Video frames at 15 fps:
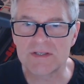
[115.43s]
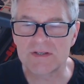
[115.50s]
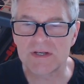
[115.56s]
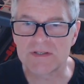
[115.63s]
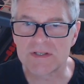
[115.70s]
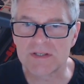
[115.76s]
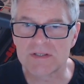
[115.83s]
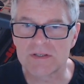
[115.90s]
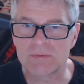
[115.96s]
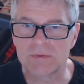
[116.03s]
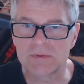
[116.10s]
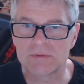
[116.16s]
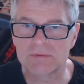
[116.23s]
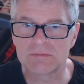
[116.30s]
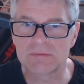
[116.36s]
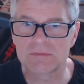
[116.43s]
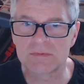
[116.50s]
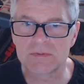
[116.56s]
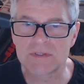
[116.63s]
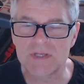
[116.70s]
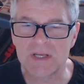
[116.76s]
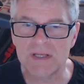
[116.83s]
transistor will
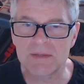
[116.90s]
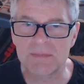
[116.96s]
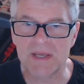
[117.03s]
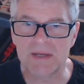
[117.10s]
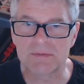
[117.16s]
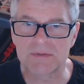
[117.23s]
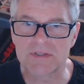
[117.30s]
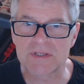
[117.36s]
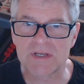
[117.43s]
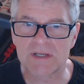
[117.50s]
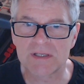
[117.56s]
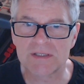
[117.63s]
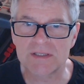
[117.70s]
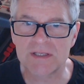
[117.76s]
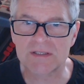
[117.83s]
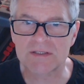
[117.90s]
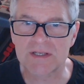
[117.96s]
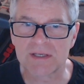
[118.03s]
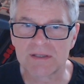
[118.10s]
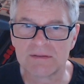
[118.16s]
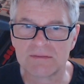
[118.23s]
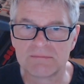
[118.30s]
suddenly be able to start conducting.